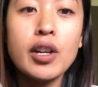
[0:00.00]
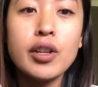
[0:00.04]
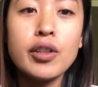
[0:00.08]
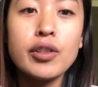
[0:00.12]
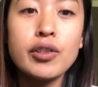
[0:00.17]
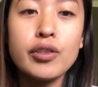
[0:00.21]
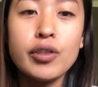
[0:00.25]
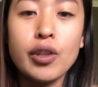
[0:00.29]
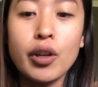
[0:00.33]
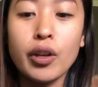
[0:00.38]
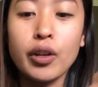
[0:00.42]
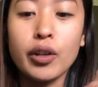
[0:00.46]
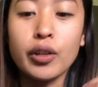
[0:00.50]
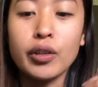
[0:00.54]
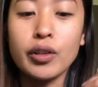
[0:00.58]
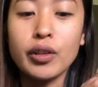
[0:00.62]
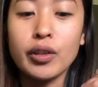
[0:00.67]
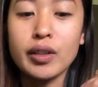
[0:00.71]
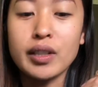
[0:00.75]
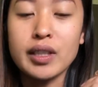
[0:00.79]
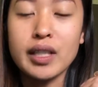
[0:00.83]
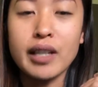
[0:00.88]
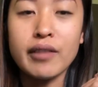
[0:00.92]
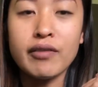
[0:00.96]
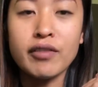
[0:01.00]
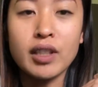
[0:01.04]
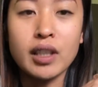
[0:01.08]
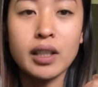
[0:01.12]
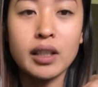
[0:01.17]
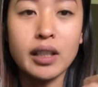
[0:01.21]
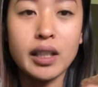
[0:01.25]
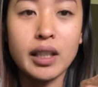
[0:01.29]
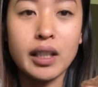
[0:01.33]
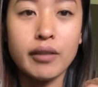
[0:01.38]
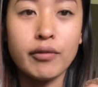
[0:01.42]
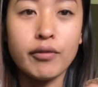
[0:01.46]
So
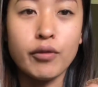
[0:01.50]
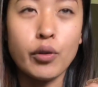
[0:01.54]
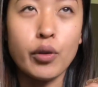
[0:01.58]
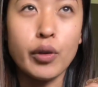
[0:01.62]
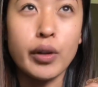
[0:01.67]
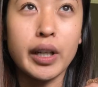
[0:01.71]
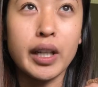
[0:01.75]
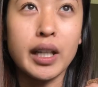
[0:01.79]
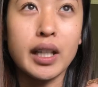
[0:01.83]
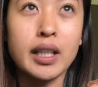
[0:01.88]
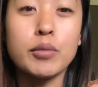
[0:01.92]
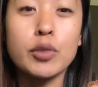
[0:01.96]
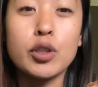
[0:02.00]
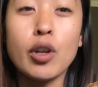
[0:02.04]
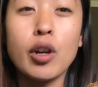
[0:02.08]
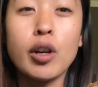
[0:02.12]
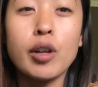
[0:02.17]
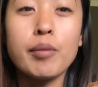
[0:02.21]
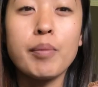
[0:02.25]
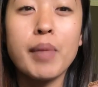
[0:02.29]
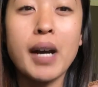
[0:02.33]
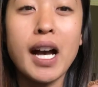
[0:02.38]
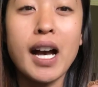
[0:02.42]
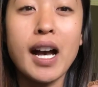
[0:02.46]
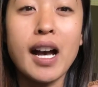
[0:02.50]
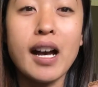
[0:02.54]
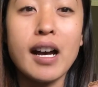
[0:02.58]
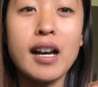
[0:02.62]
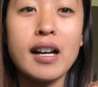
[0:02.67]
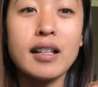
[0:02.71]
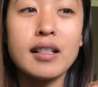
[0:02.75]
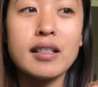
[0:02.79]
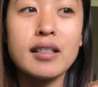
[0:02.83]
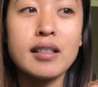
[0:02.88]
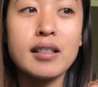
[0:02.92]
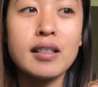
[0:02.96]
definitely avoid dog
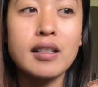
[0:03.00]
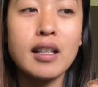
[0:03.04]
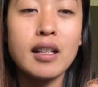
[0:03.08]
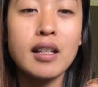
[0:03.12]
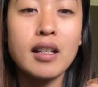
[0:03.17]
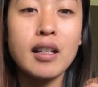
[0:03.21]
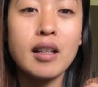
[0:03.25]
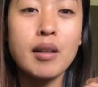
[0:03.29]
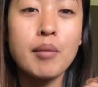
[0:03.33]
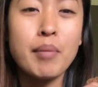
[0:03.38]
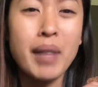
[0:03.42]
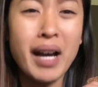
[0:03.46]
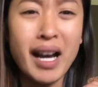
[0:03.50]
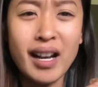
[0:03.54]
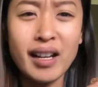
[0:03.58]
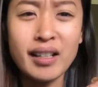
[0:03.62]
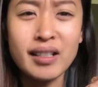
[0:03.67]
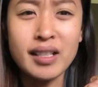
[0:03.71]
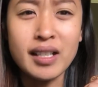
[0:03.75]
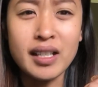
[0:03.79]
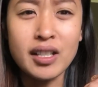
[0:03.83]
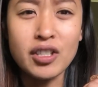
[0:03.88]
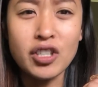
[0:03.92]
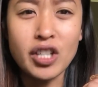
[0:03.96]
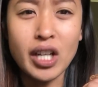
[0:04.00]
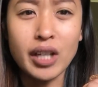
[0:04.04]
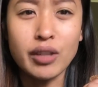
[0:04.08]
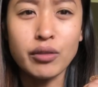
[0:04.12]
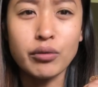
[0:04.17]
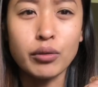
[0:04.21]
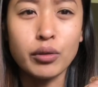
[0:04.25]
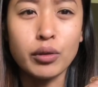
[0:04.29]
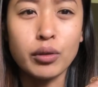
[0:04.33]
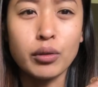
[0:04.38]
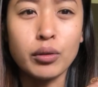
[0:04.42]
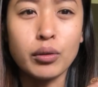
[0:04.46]
parks, parks in
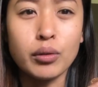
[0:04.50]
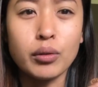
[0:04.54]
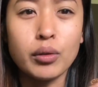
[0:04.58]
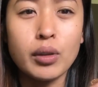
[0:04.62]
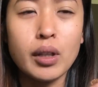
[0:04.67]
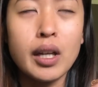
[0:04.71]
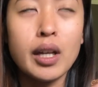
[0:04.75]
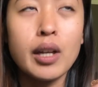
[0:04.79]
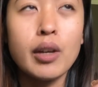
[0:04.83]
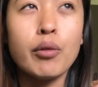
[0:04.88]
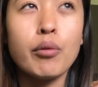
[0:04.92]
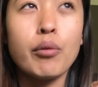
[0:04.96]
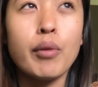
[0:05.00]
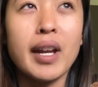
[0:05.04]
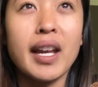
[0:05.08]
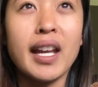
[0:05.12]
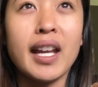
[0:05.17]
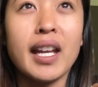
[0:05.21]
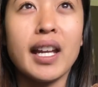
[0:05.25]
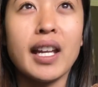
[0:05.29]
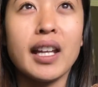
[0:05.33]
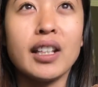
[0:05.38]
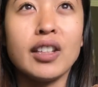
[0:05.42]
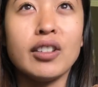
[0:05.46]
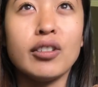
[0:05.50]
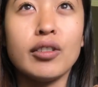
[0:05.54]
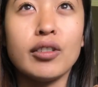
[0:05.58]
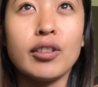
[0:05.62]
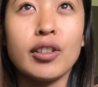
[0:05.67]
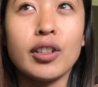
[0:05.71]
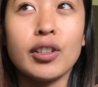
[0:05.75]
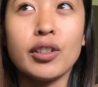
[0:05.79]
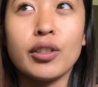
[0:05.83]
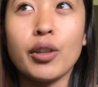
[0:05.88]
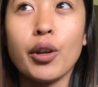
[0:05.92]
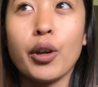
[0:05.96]
general, where you
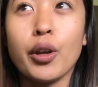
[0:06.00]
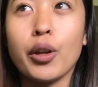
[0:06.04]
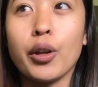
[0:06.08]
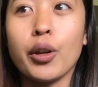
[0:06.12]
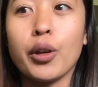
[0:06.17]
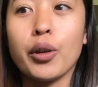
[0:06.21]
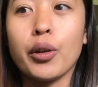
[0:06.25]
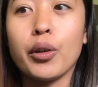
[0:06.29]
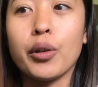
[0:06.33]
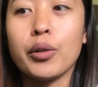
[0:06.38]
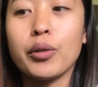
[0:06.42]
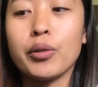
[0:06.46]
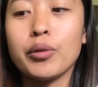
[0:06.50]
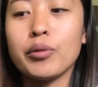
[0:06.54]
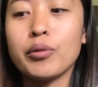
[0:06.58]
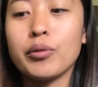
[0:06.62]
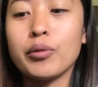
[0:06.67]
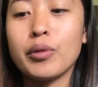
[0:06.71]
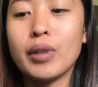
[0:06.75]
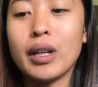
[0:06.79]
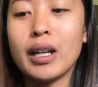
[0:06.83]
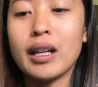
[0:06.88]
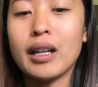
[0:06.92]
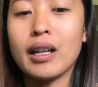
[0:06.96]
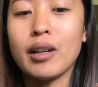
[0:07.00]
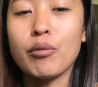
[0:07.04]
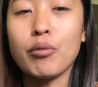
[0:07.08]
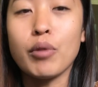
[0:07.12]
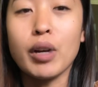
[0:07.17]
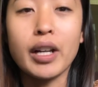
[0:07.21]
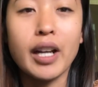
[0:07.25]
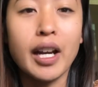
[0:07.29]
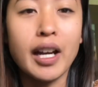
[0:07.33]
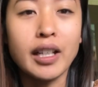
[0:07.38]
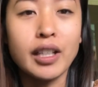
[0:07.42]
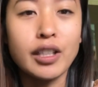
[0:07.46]
don't know
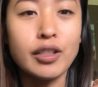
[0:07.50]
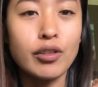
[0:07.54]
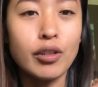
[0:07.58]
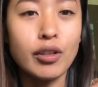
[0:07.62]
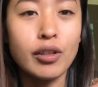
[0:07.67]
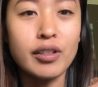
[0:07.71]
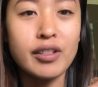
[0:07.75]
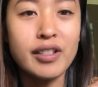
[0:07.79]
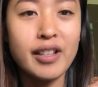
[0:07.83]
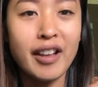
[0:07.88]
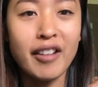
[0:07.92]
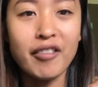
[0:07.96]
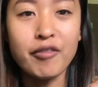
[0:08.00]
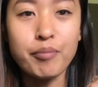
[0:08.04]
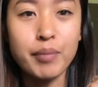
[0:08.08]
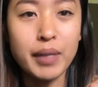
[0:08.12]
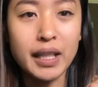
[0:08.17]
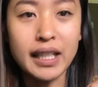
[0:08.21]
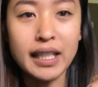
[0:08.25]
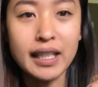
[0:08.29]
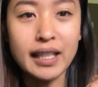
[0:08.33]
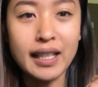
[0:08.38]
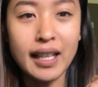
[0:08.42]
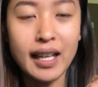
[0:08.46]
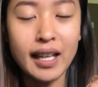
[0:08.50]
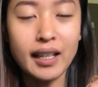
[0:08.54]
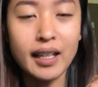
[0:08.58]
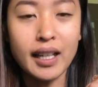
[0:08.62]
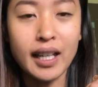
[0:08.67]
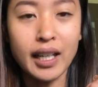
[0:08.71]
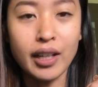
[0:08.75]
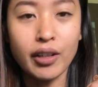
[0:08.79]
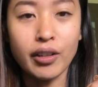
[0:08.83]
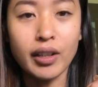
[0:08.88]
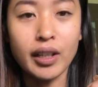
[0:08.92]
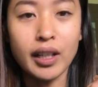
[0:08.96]
what kind of dogs have been in that
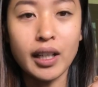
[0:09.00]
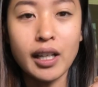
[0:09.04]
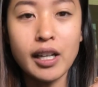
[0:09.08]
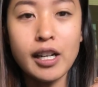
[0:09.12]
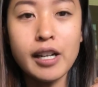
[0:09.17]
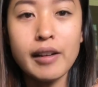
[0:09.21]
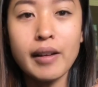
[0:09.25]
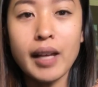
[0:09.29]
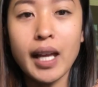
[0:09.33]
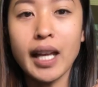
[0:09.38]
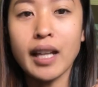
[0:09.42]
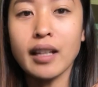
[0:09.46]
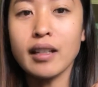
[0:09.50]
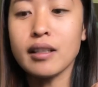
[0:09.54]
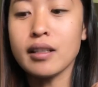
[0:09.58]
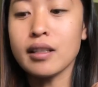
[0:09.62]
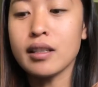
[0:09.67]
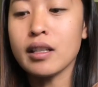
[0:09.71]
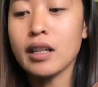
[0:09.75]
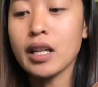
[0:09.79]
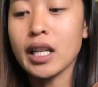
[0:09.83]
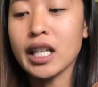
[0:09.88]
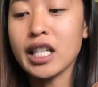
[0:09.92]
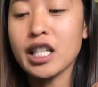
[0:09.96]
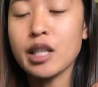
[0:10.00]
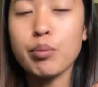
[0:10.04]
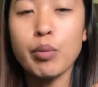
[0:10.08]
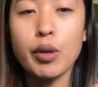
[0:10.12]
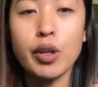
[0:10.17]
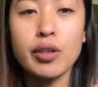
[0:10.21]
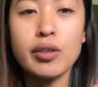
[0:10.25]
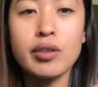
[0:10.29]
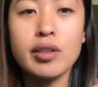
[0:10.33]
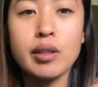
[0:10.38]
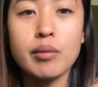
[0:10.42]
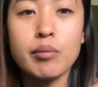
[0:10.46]
area and
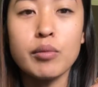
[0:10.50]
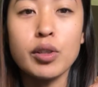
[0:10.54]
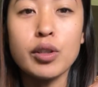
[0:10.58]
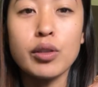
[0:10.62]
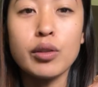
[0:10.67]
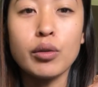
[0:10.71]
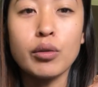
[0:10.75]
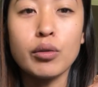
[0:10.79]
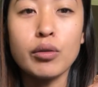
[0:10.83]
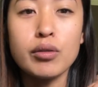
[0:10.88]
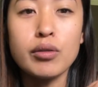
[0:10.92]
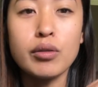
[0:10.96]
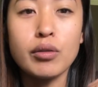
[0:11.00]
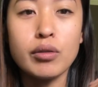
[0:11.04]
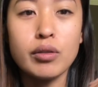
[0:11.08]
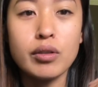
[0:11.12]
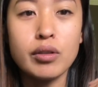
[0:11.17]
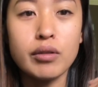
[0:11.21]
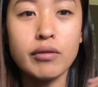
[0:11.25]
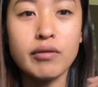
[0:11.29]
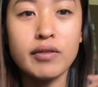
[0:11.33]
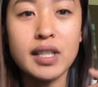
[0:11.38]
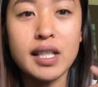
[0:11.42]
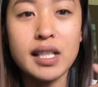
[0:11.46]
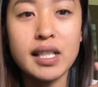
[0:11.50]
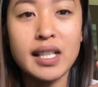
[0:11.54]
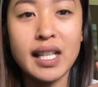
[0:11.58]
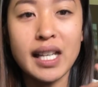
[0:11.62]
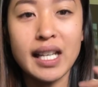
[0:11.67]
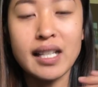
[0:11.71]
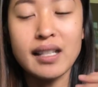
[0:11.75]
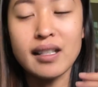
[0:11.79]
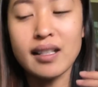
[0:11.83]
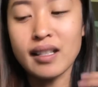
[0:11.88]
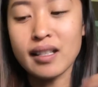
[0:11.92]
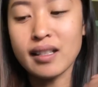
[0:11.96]
expose them to all sorts of
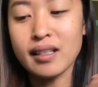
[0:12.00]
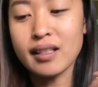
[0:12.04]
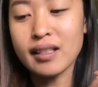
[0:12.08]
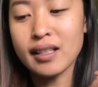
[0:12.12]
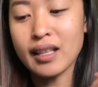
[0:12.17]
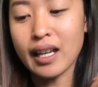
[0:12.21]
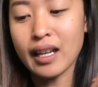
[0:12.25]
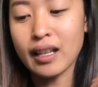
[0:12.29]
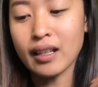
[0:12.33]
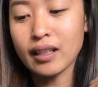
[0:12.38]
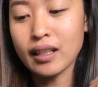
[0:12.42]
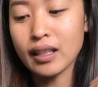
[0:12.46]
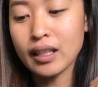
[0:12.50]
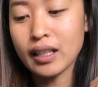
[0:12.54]
diseases that